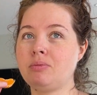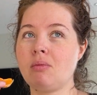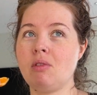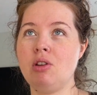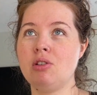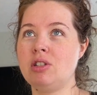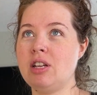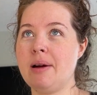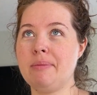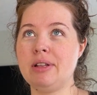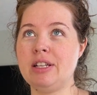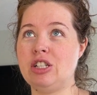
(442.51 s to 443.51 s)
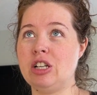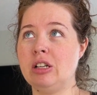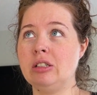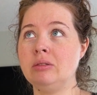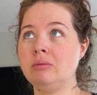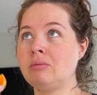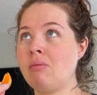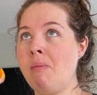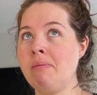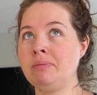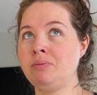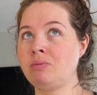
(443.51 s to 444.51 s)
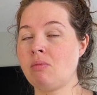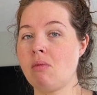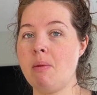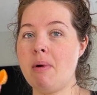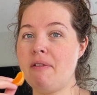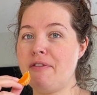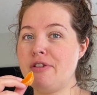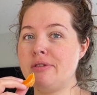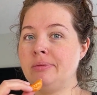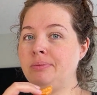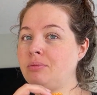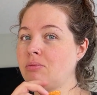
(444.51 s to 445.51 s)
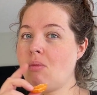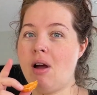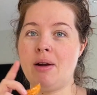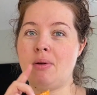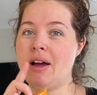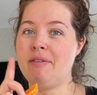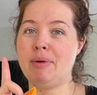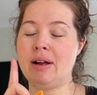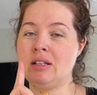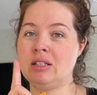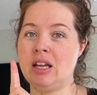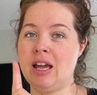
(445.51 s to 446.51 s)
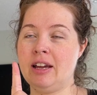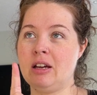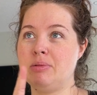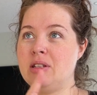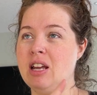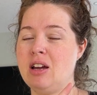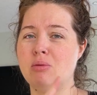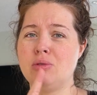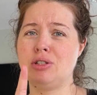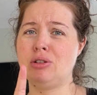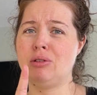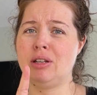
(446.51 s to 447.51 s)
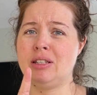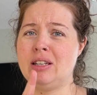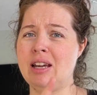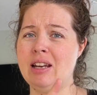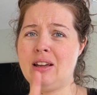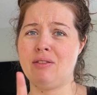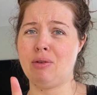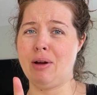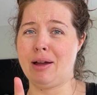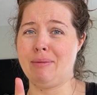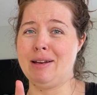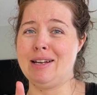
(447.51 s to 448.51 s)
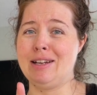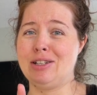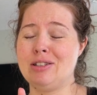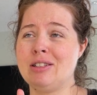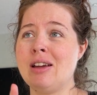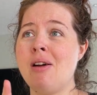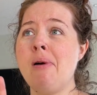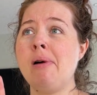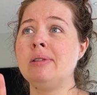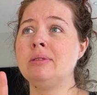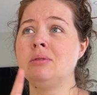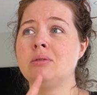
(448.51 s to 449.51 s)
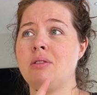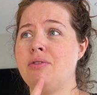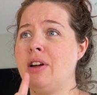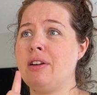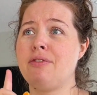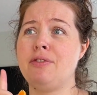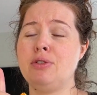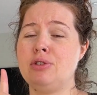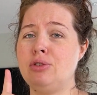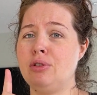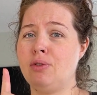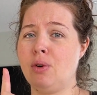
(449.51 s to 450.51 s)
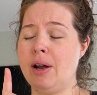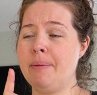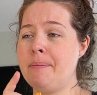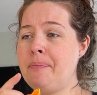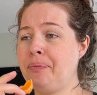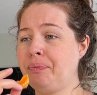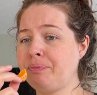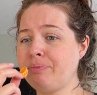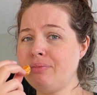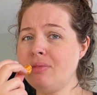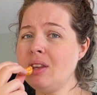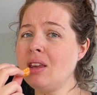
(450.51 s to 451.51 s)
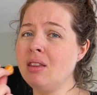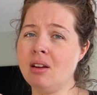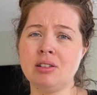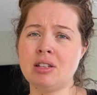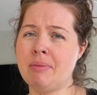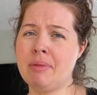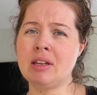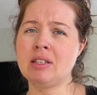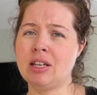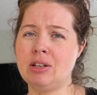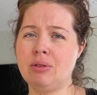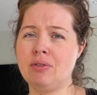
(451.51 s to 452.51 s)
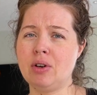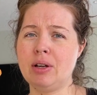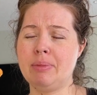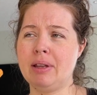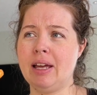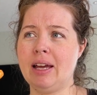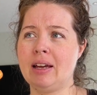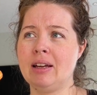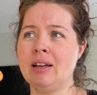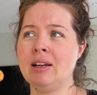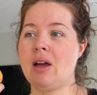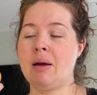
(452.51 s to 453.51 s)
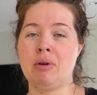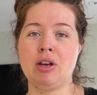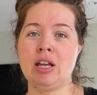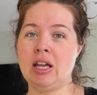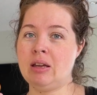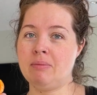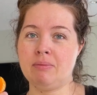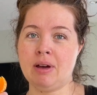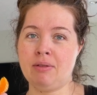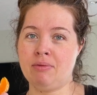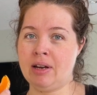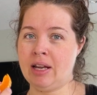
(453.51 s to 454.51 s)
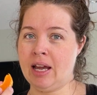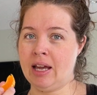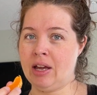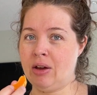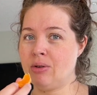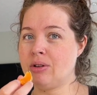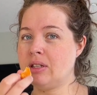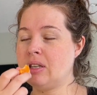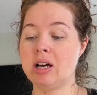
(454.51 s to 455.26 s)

You'll see I'm really chill about food. I don't have pregnancy hang-ups, and I almost don't listen to any of the recommendations of like foods to avoid. There are some things I do avoid, but like I'm gonna eat my runny egg yolks.